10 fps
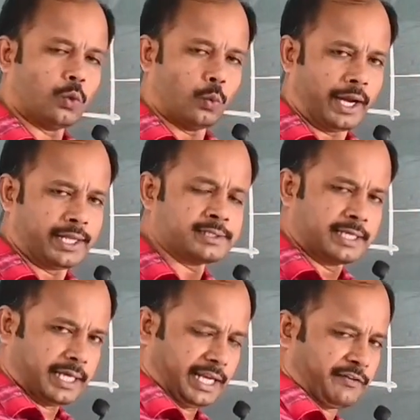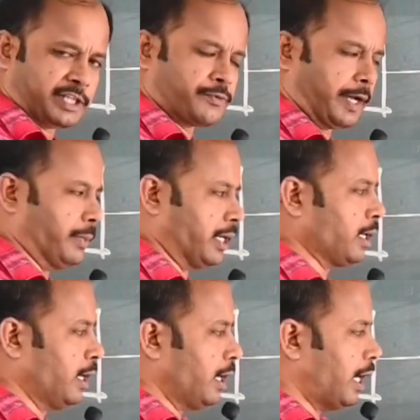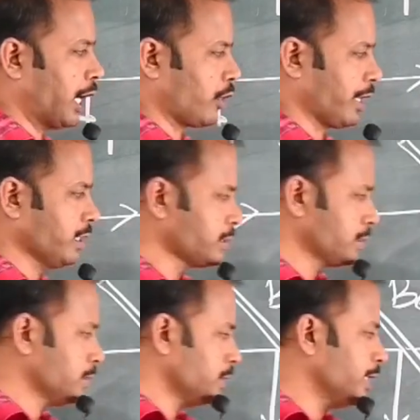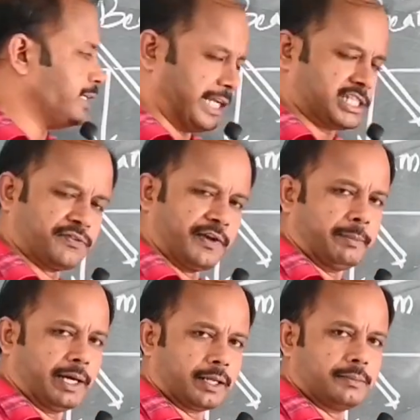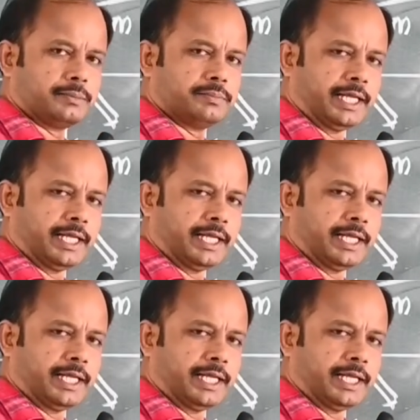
One is reference fiber, another is test fiber.